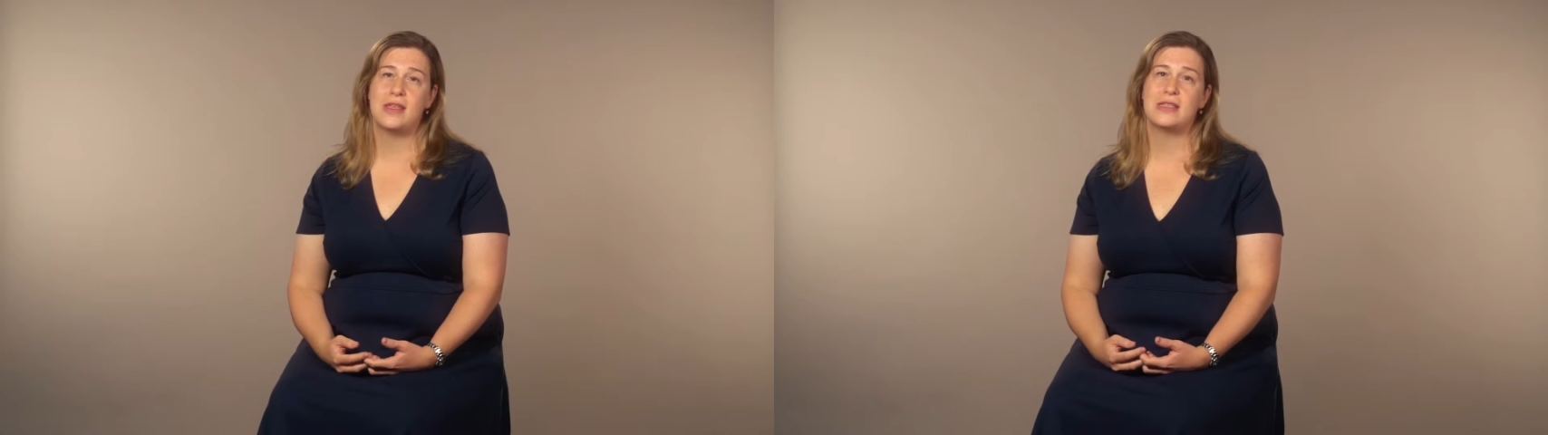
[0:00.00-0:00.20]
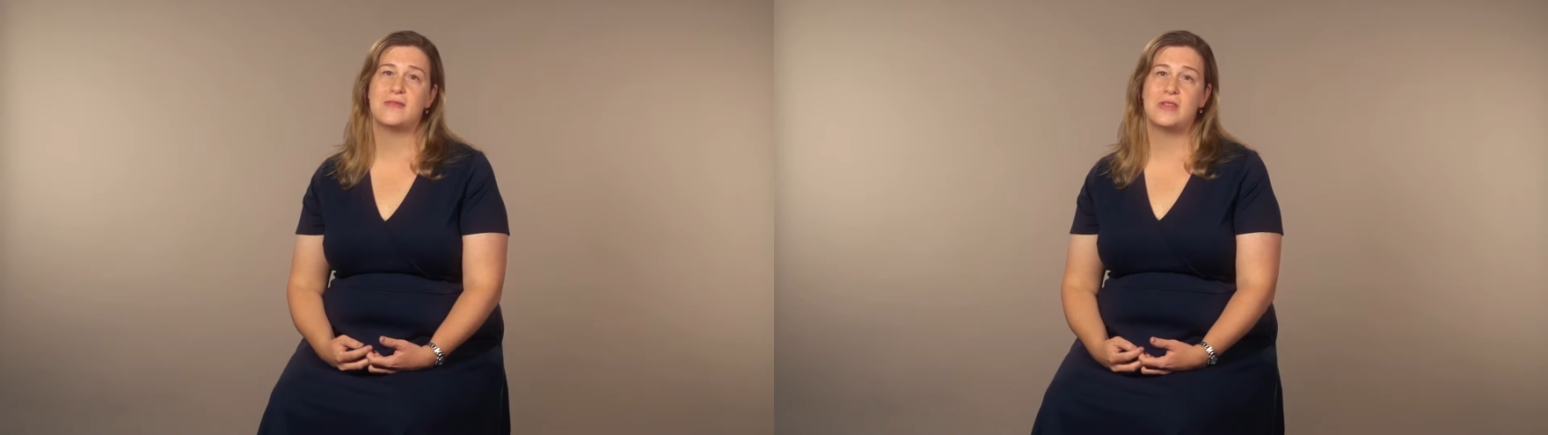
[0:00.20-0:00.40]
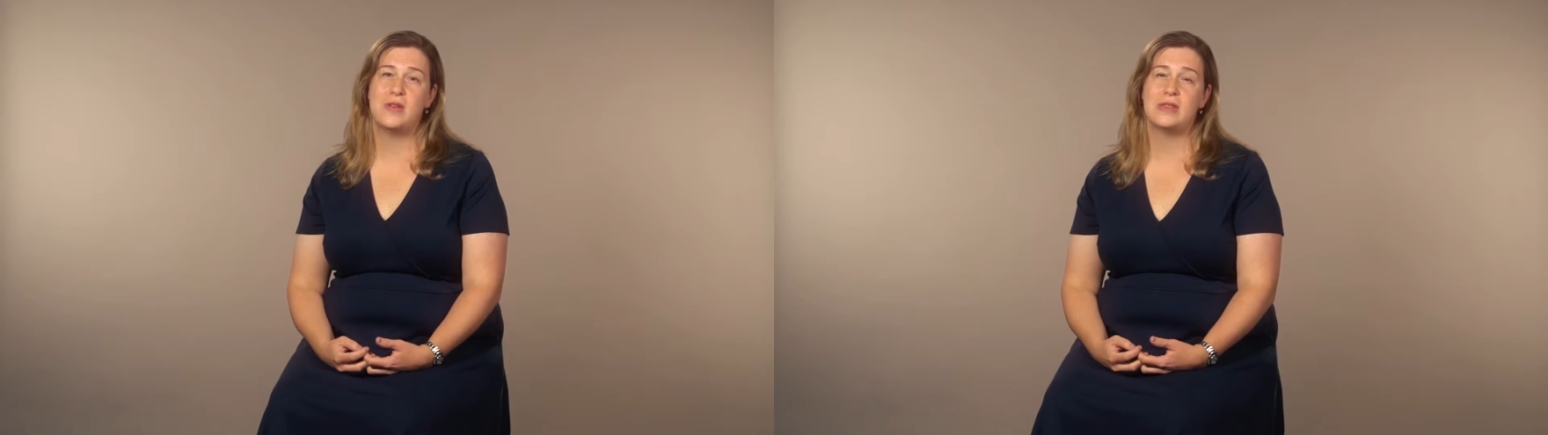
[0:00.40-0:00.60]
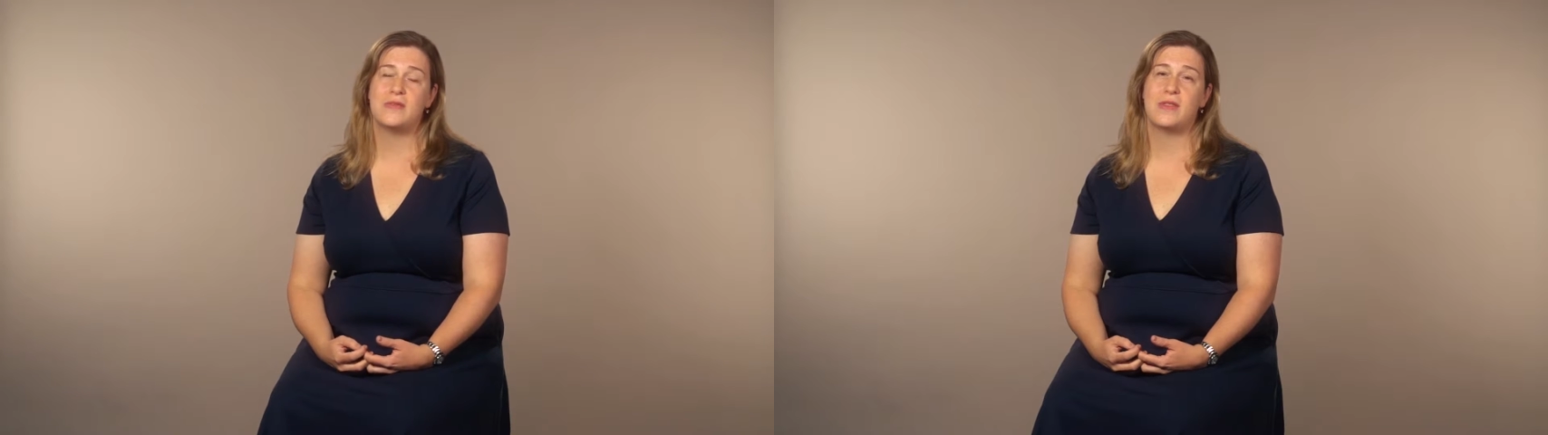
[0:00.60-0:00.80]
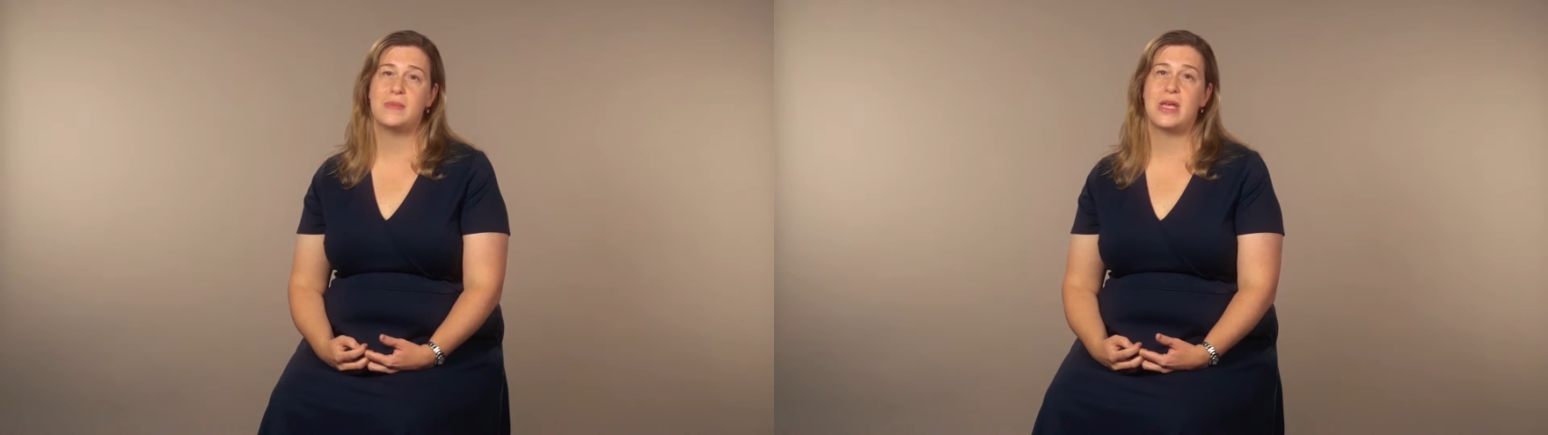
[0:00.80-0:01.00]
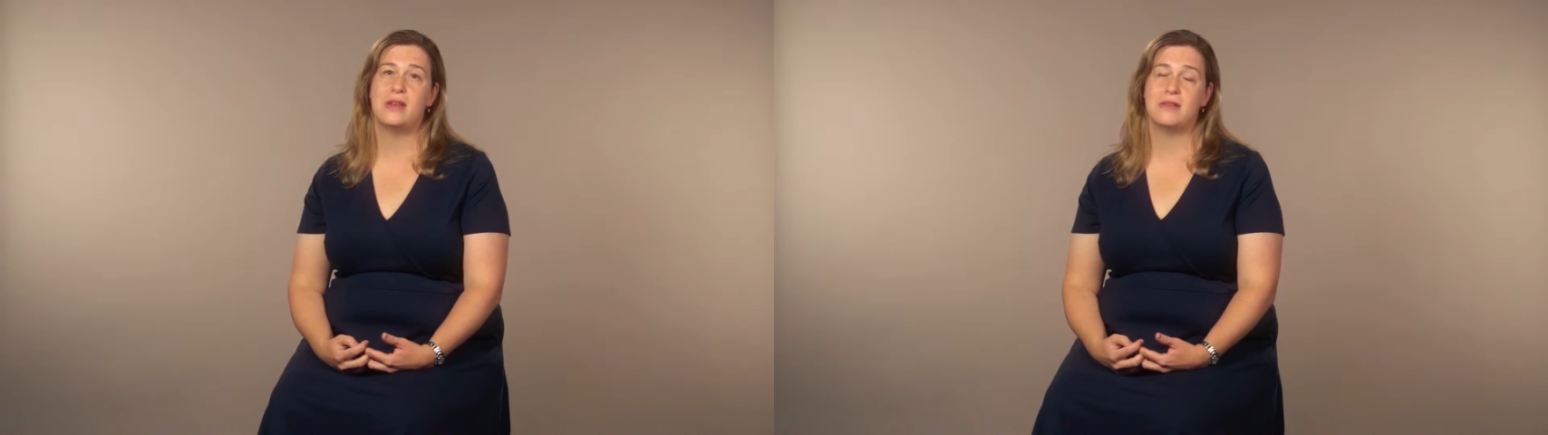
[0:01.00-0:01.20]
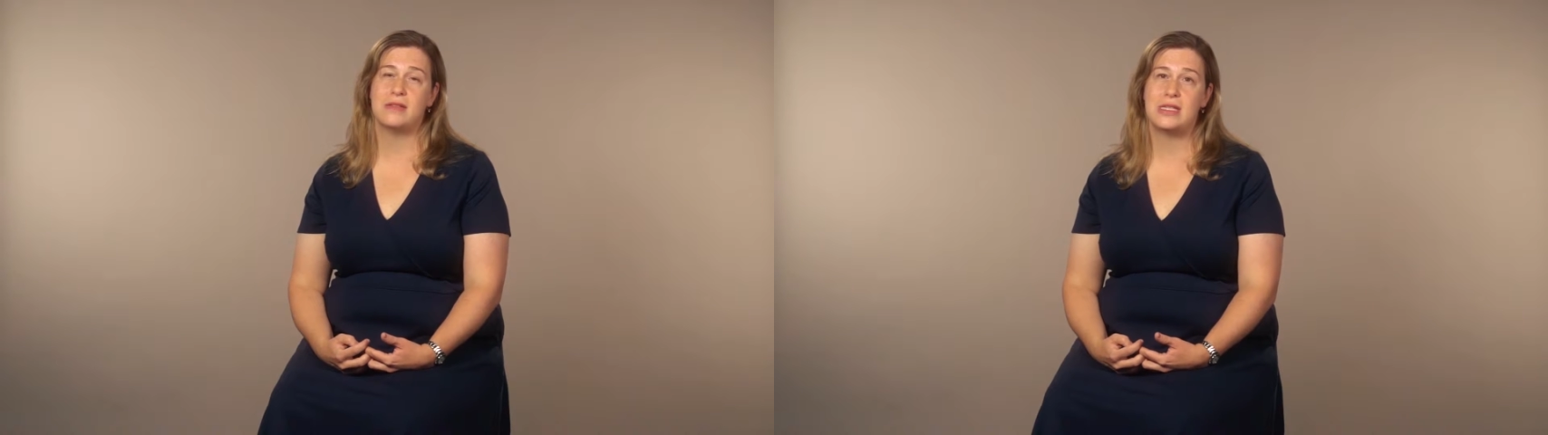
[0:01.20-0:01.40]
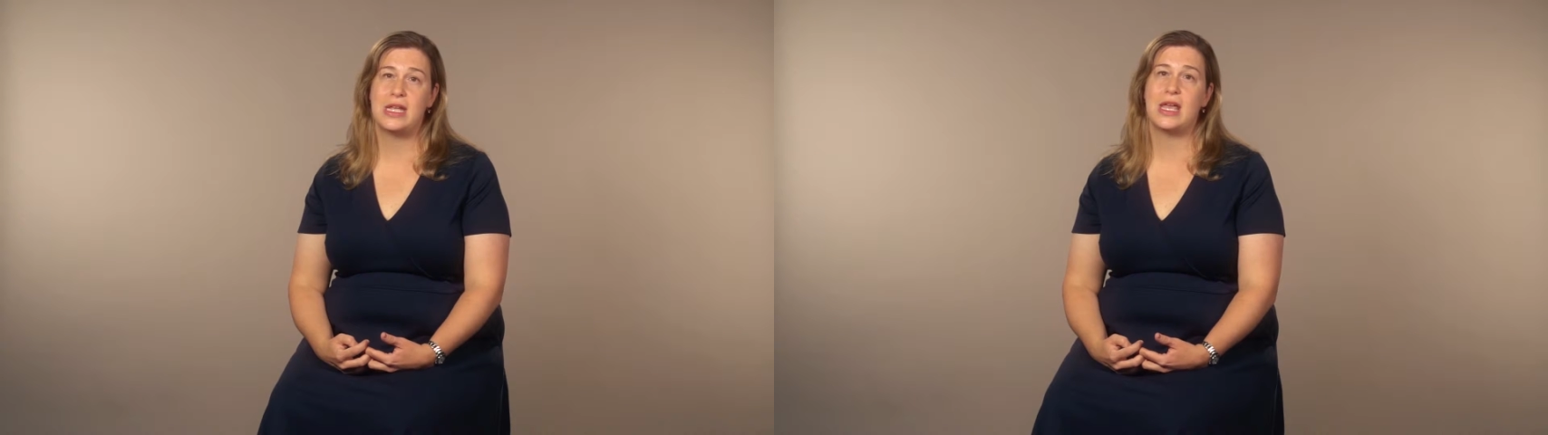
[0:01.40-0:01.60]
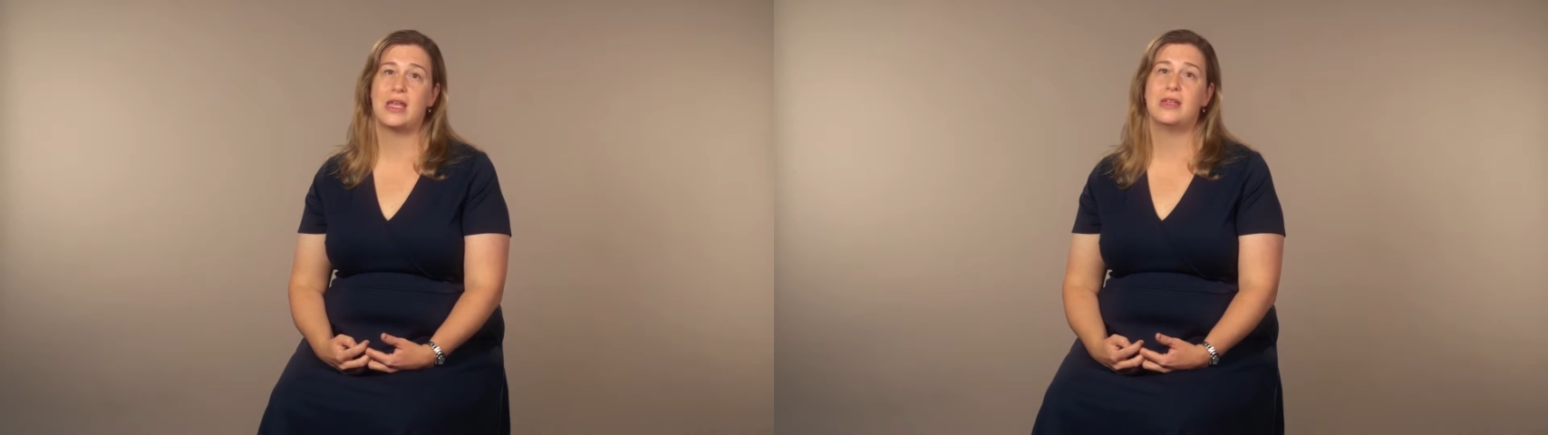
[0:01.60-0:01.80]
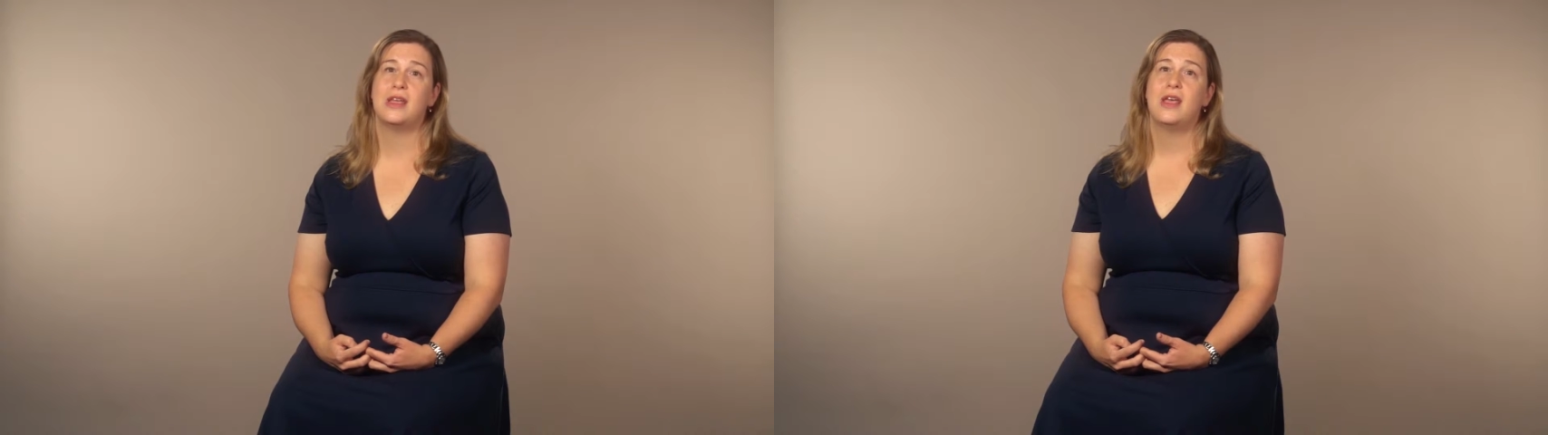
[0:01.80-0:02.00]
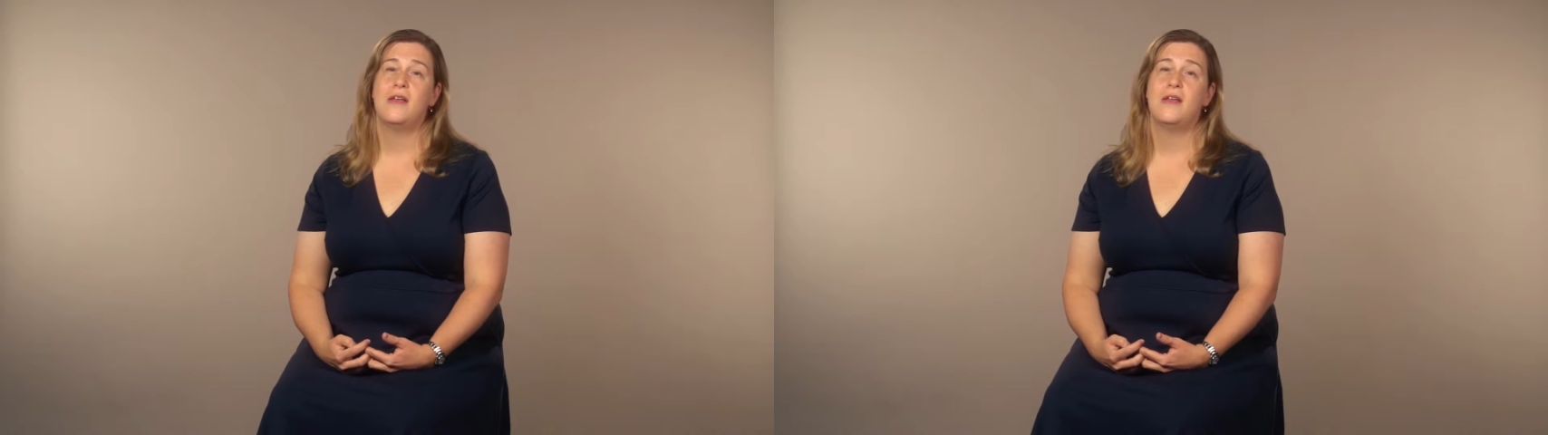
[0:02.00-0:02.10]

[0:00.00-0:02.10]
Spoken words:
things for students, for them to understand